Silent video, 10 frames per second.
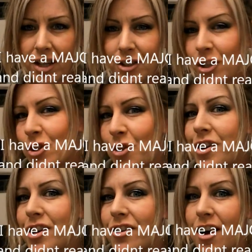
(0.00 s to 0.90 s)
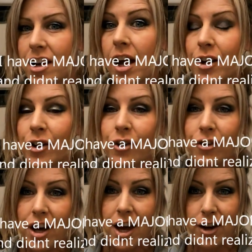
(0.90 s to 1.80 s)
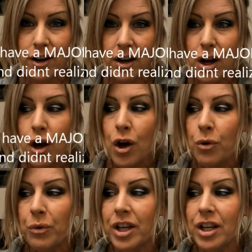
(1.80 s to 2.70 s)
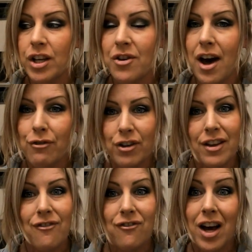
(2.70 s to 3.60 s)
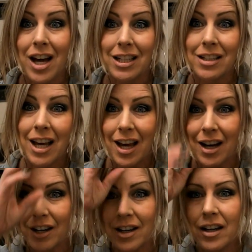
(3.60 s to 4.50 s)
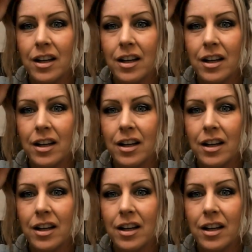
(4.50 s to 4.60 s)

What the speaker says: tutorial on how to curl hair when you have really fine hair